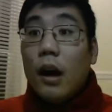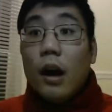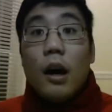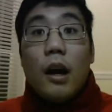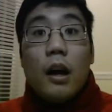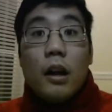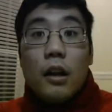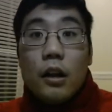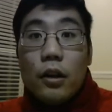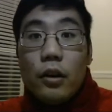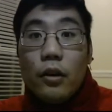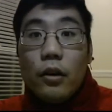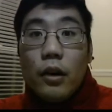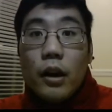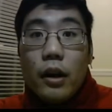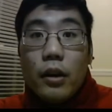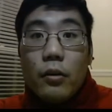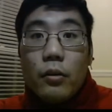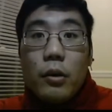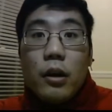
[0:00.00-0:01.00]
Hello
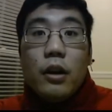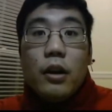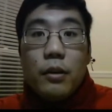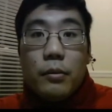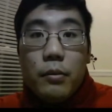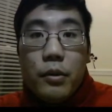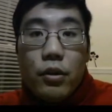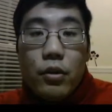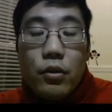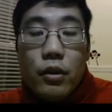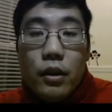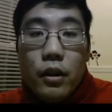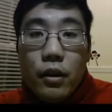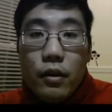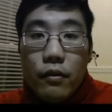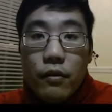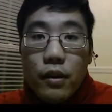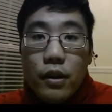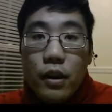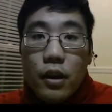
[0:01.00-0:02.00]
and welcome to another
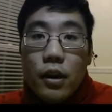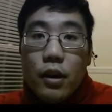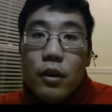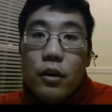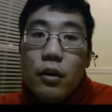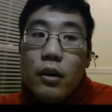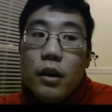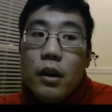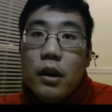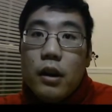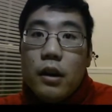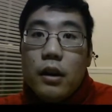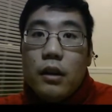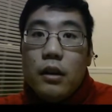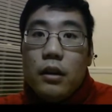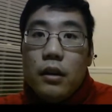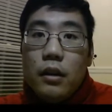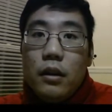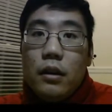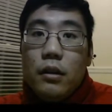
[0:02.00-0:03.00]
video.
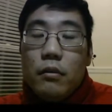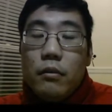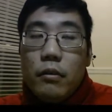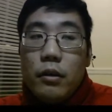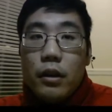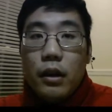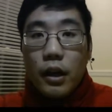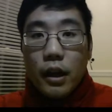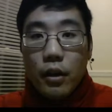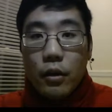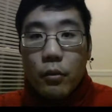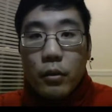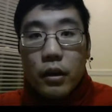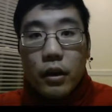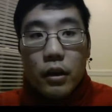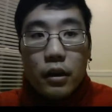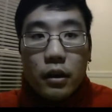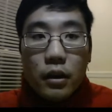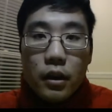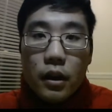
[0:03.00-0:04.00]
Today we're
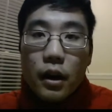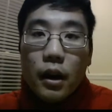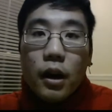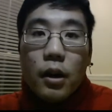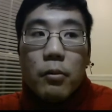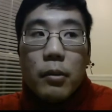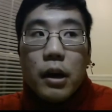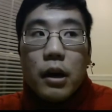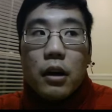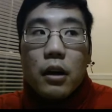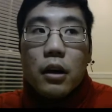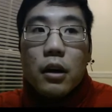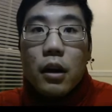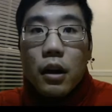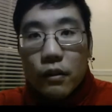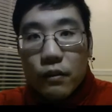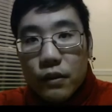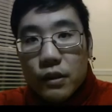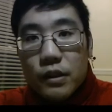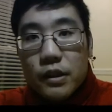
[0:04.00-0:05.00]
going to talk about
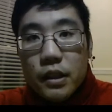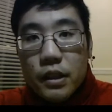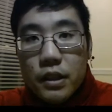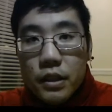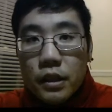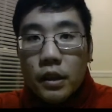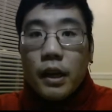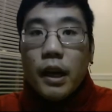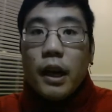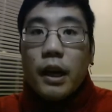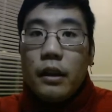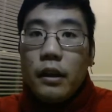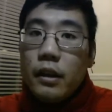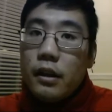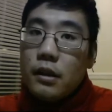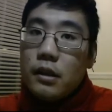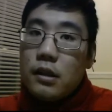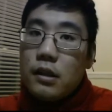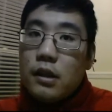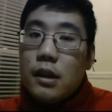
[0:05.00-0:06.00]
conversation
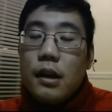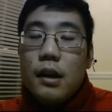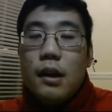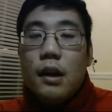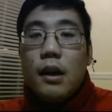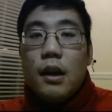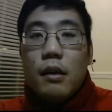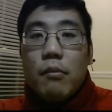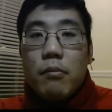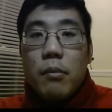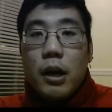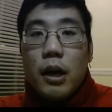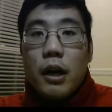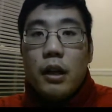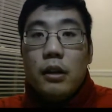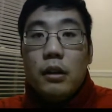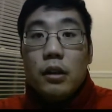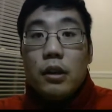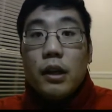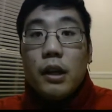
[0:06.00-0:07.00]
tactics by
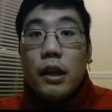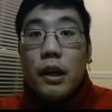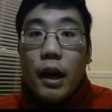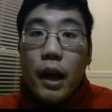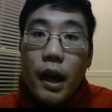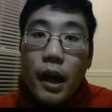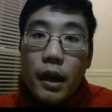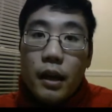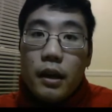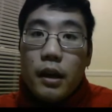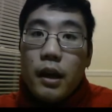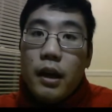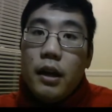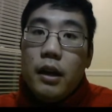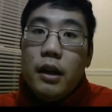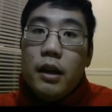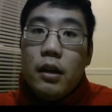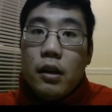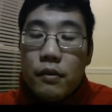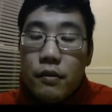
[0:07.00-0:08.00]
looking at a
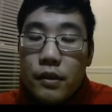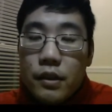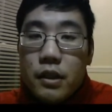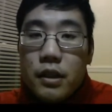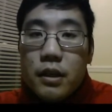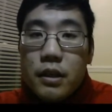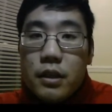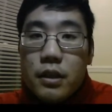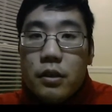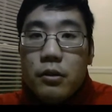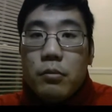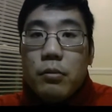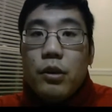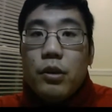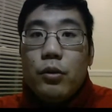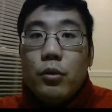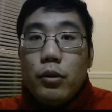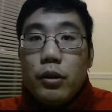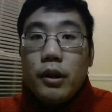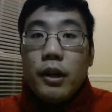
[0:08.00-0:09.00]
conversation
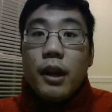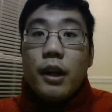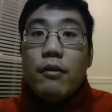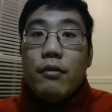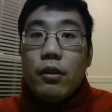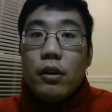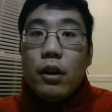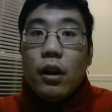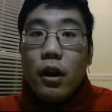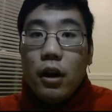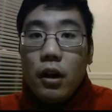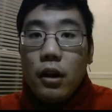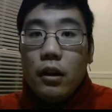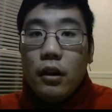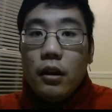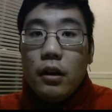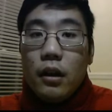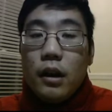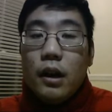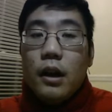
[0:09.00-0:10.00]
between Kevin
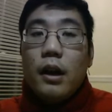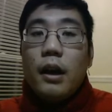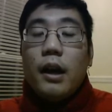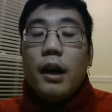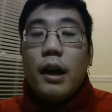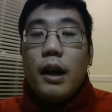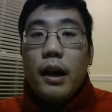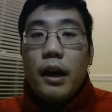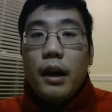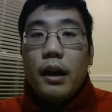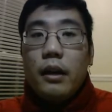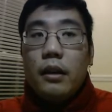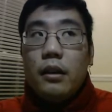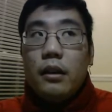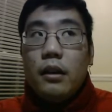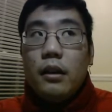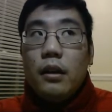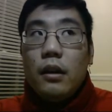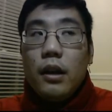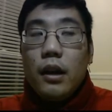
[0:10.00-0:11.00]
Hart
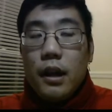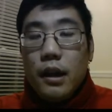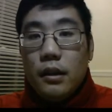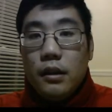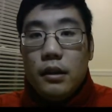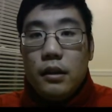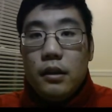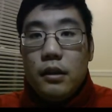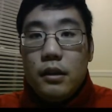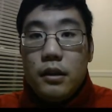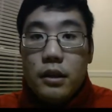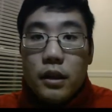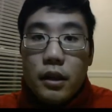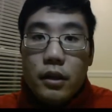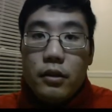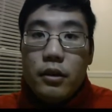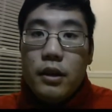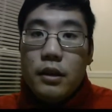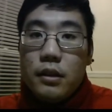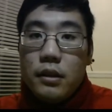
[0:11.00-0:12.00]
and Ellen
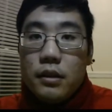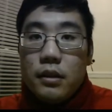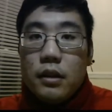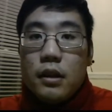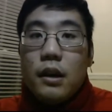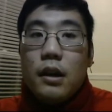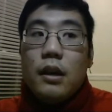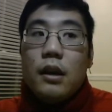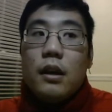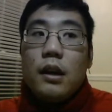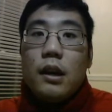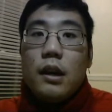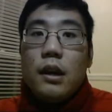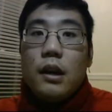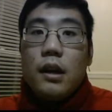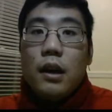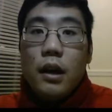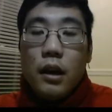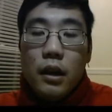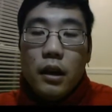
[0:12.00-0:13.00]
DeGeneres
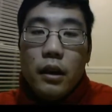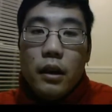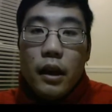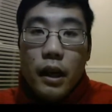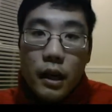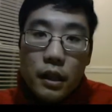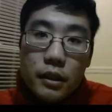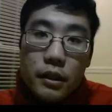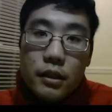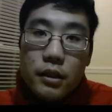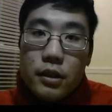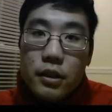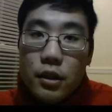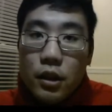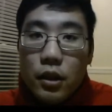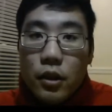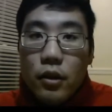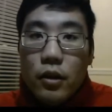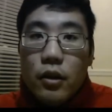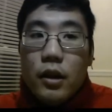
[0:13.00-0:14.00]
on The Ellen
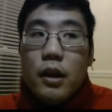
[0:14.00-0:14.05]
Show.